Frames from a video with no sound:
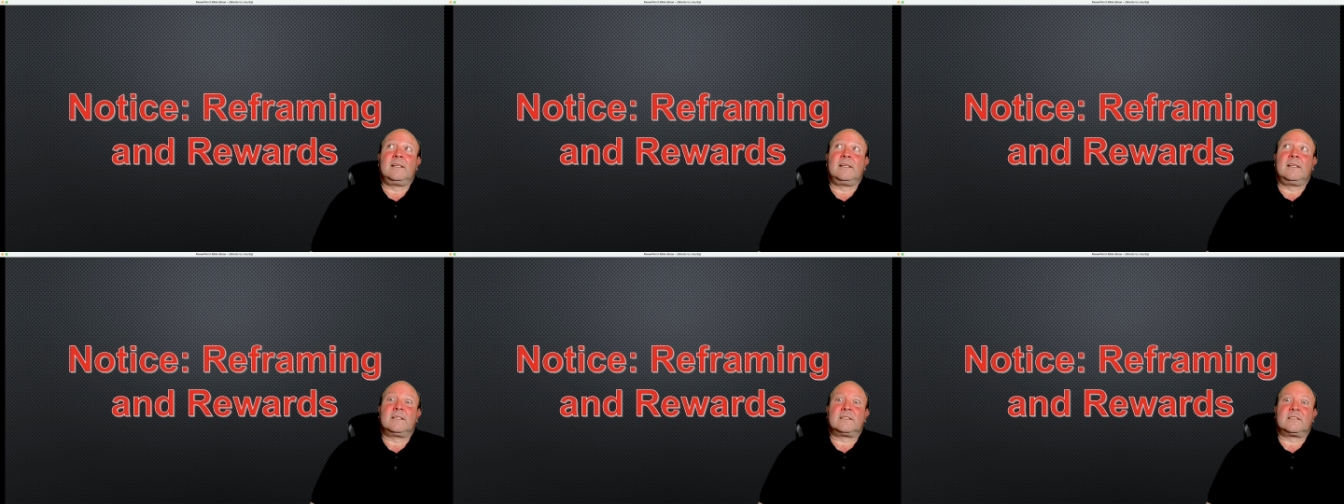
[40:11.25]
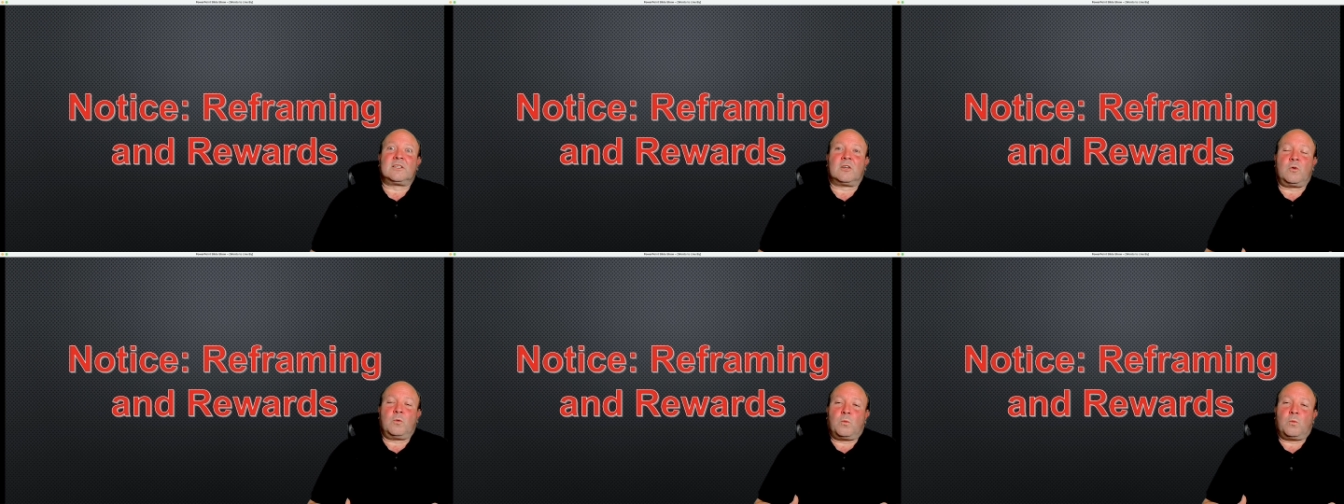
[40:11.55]

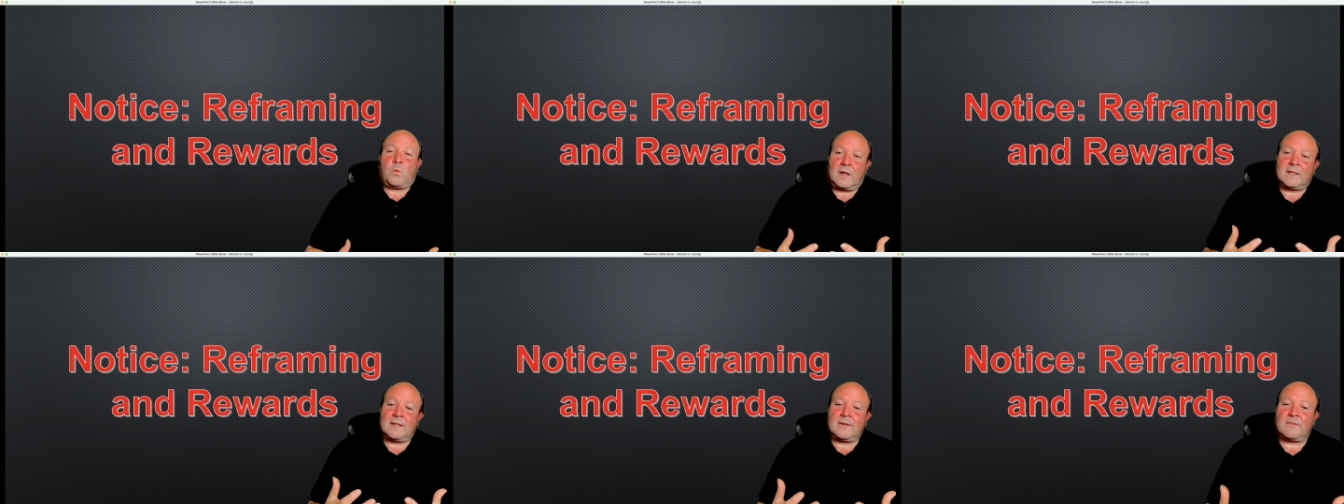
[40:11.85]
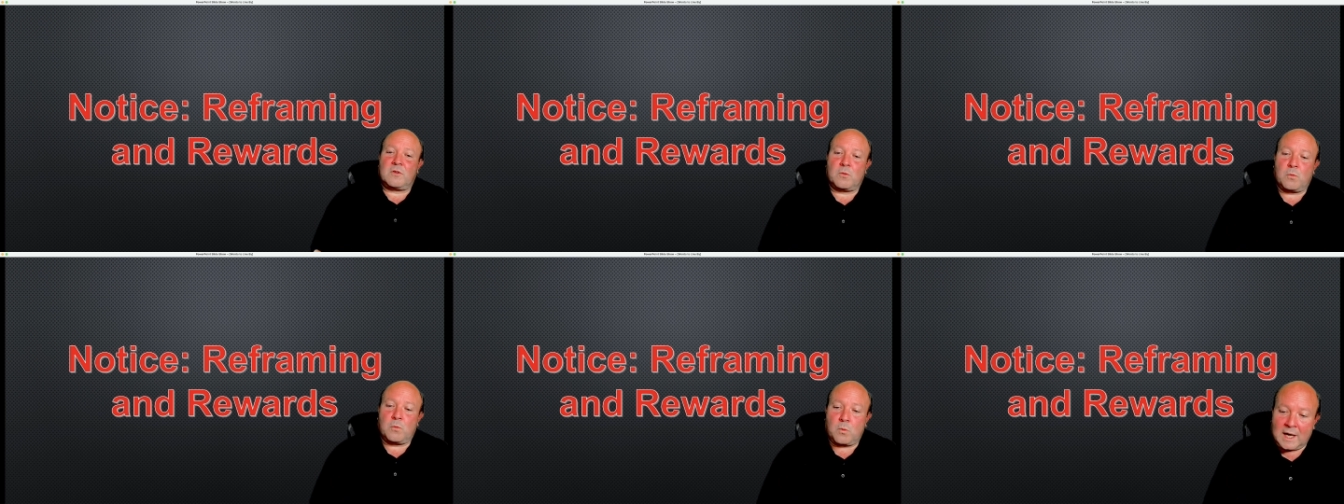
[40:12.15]
So one of
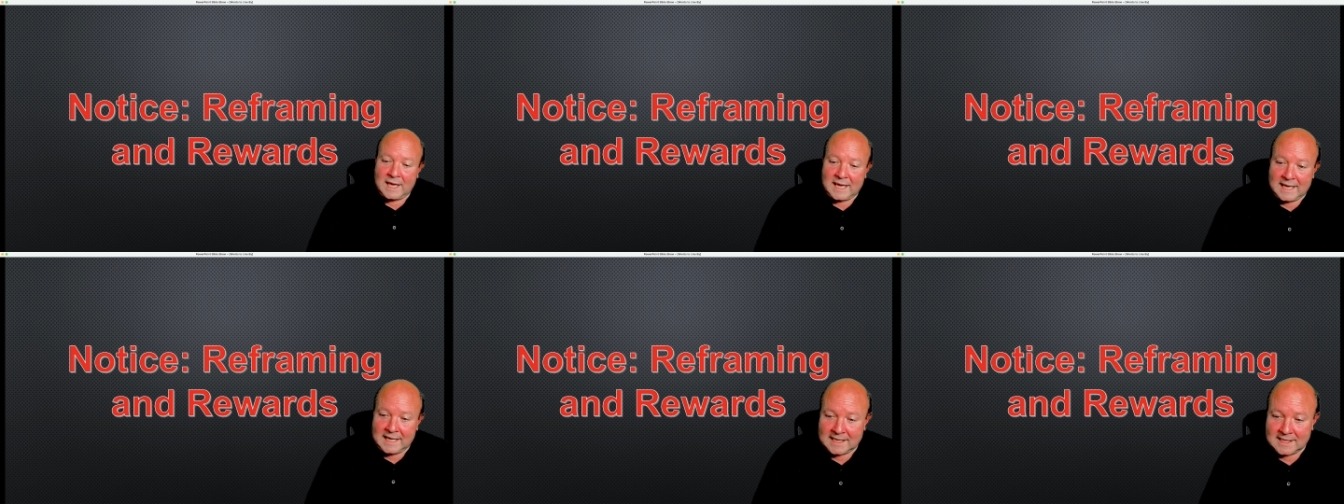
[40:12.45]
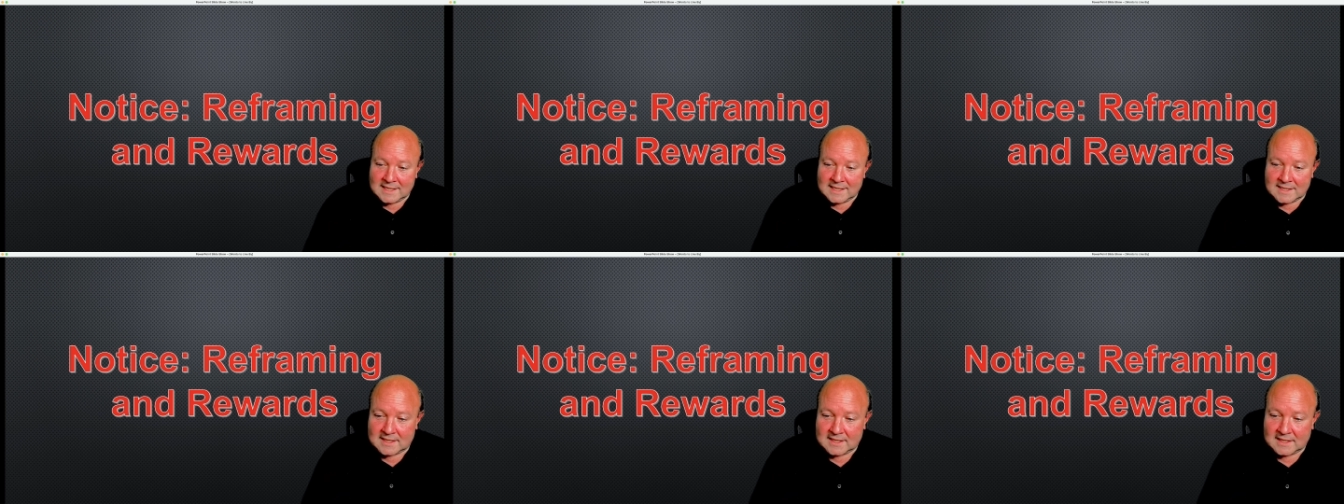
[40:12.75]
the
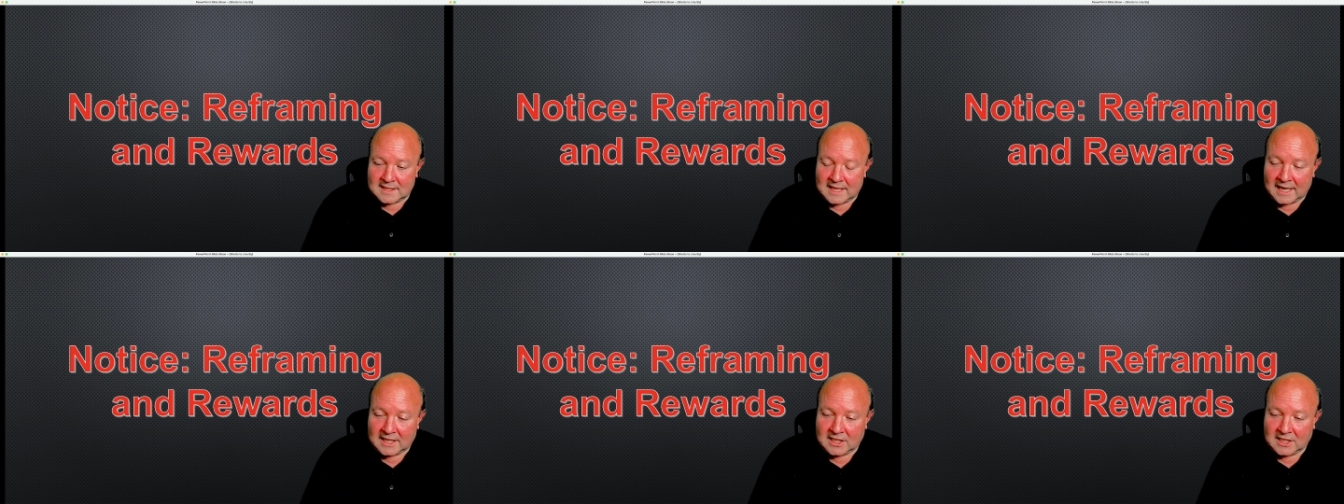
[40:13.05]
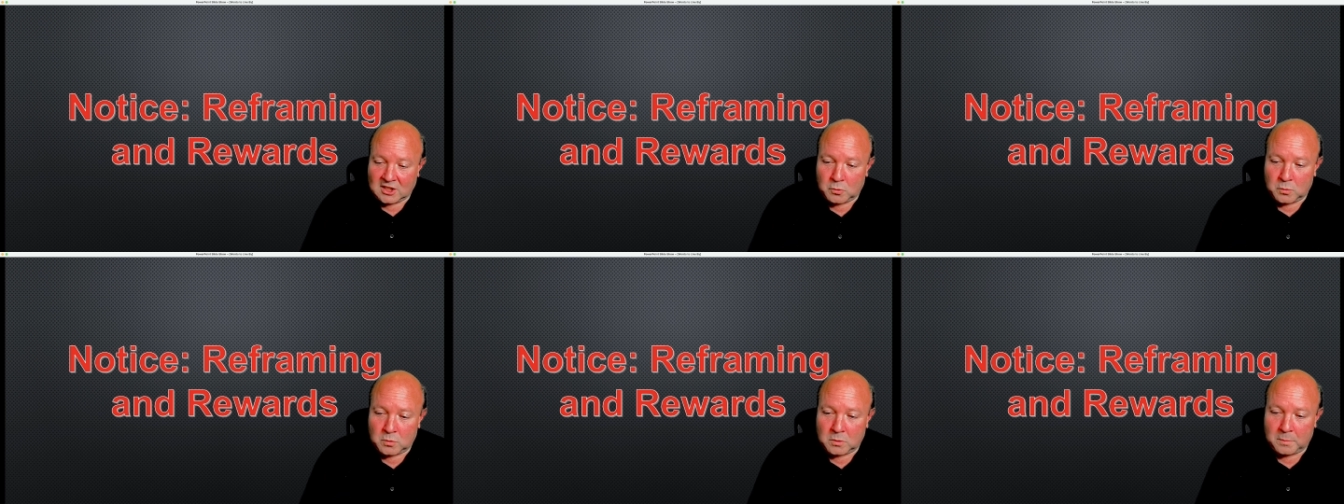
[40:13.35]
ways that
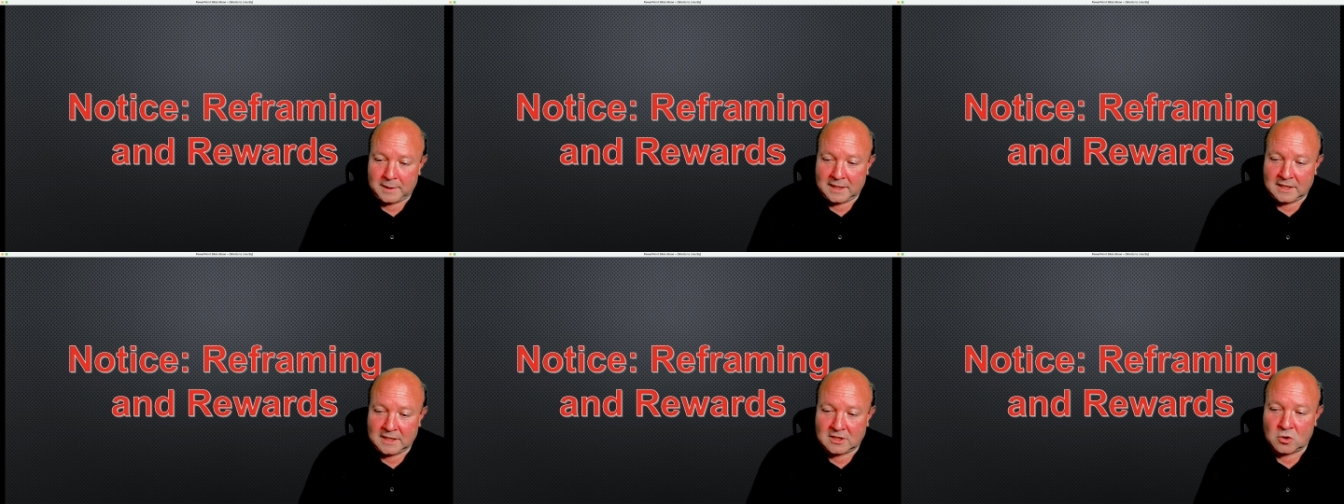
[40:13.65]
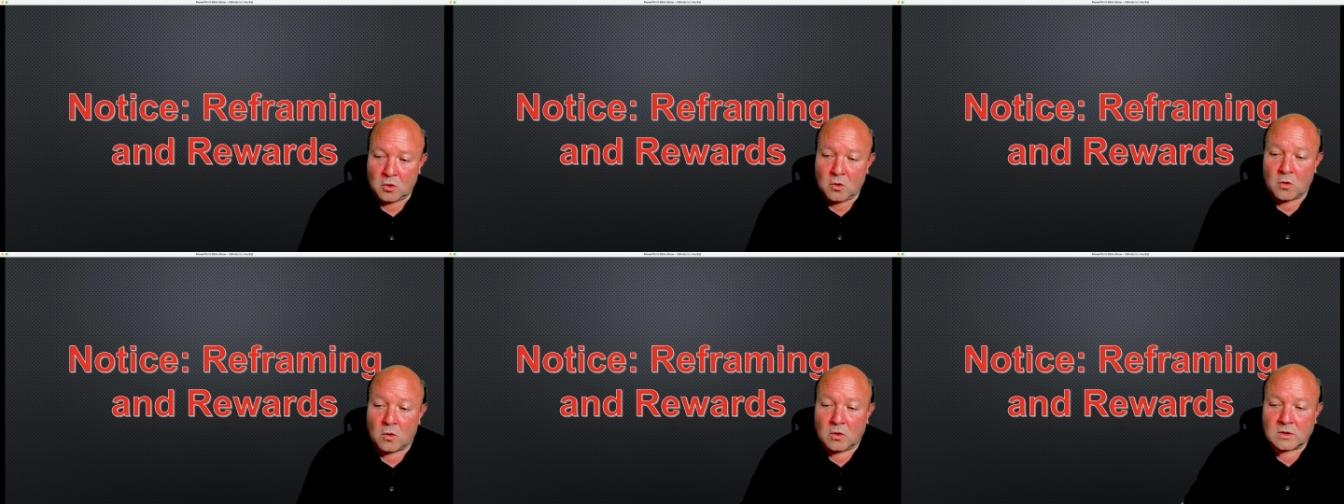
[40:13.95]
you will be
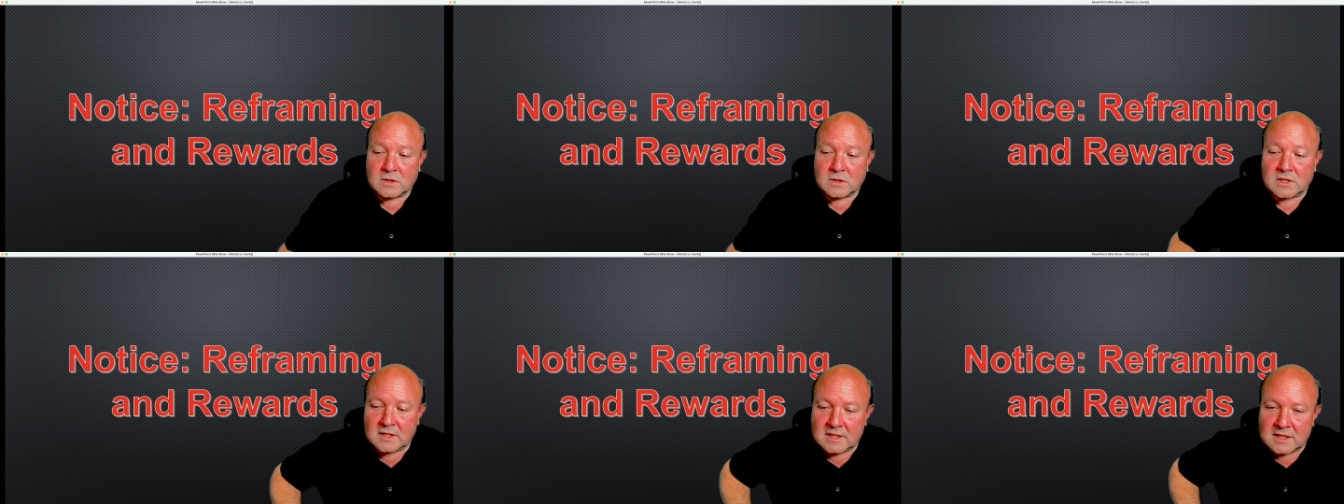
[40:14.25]
taught